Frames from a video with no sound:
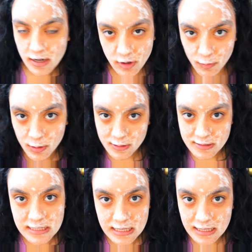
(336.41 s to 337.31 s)
the W
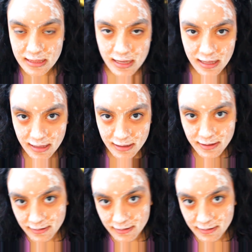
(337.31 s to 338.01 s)
C, the...